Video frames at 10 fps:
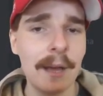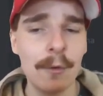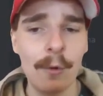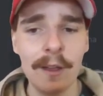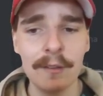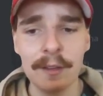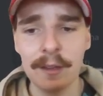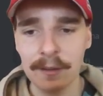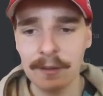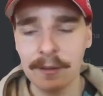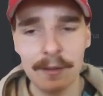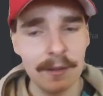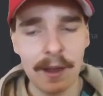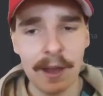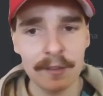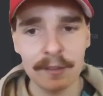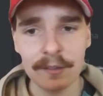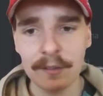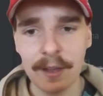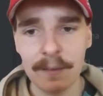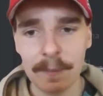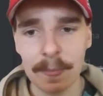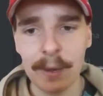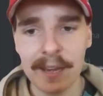Otherwise, yeah. We